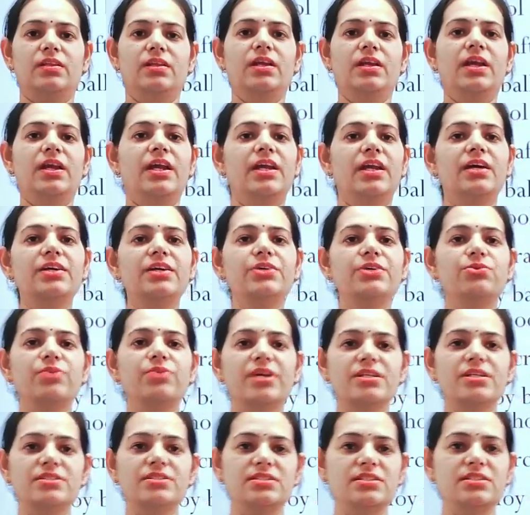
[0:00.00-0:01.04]
Here you
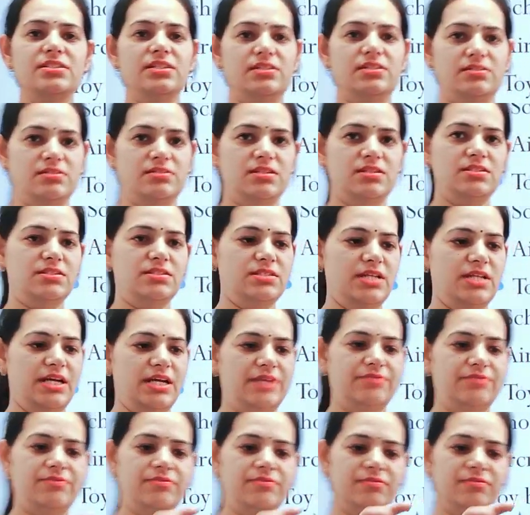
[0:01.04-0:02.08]
can see this
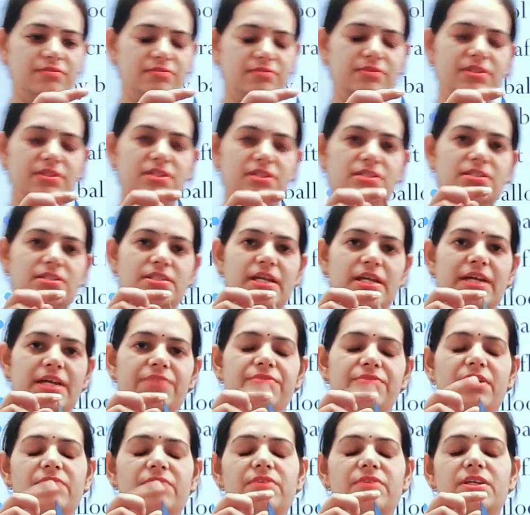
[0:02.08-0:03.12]
knife
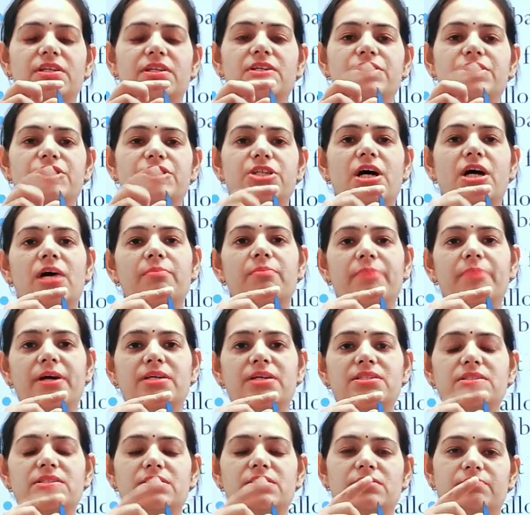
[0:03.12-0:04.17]
having the sharp
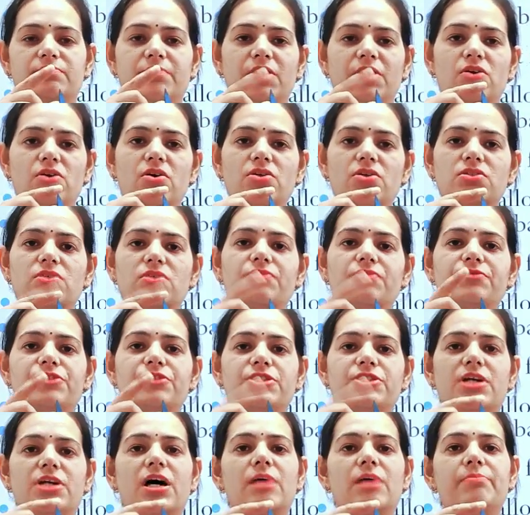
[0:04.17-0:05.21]
edge. Because of
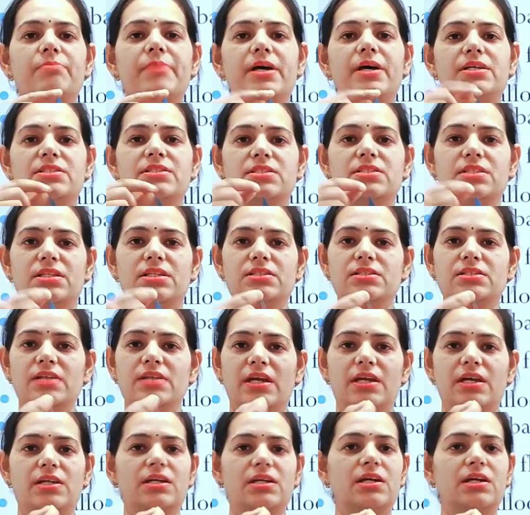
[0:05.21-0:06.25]
sharp edge, this
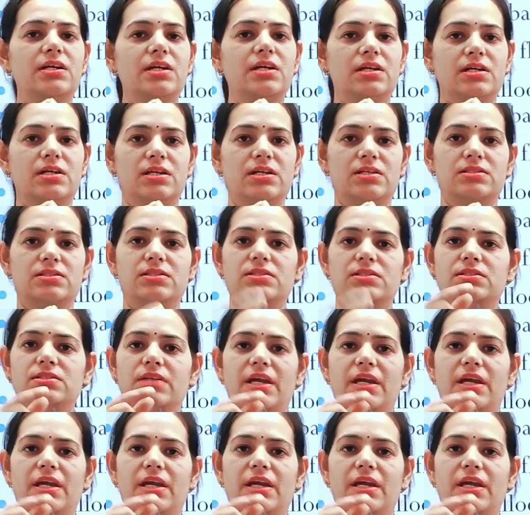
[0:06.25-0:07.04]
area decreases.